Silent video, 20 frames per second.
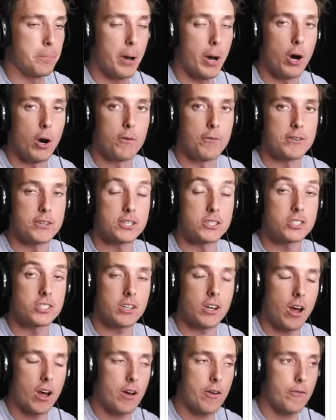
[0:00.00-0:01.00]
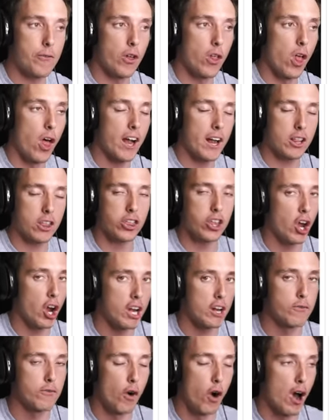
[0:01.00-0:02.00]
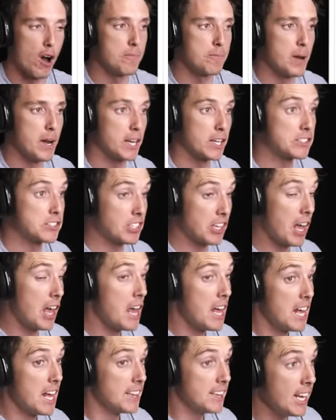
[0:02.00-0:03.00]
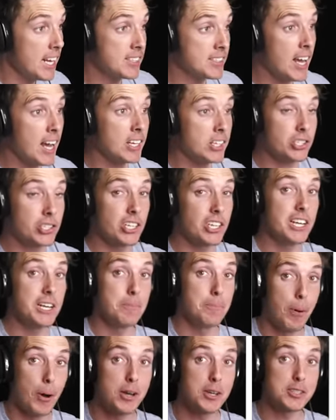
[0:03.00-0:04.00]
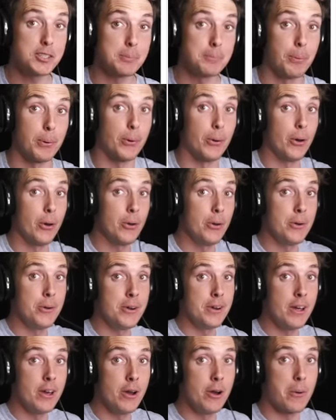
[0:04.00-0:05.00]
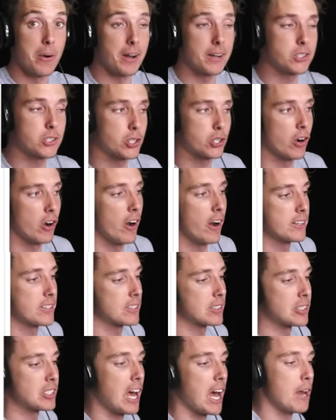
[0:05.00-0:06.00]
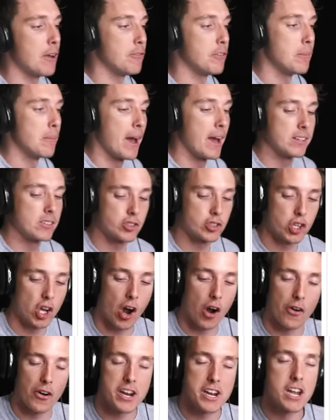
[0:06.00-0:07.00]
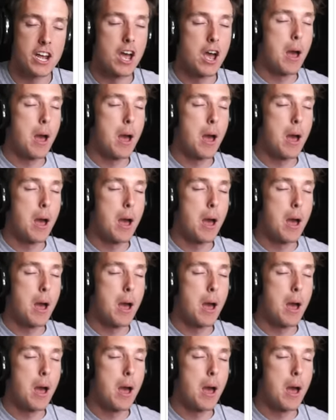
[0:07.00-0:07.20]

pelvis for like 35 minutes. That's actually impossible. Who knew? I tried to save you, mate. Sorry.